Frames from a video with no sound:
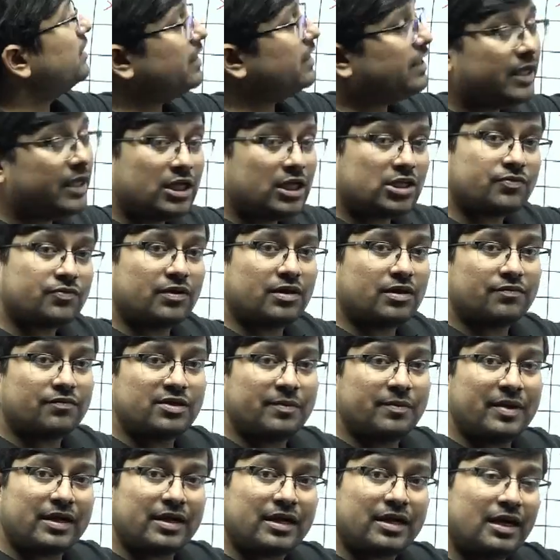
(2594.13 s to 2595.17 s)
each one of
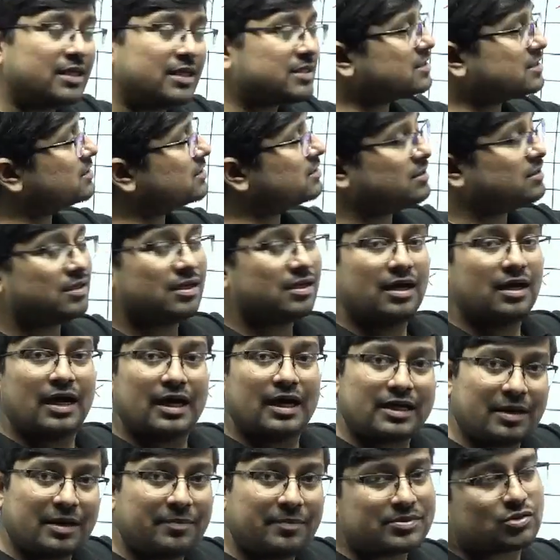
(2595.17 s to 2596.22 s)
them at least
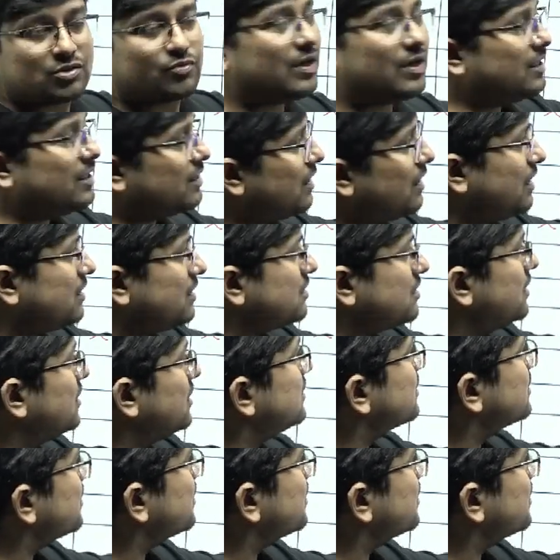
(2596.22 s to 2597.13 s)
attempts one test. It is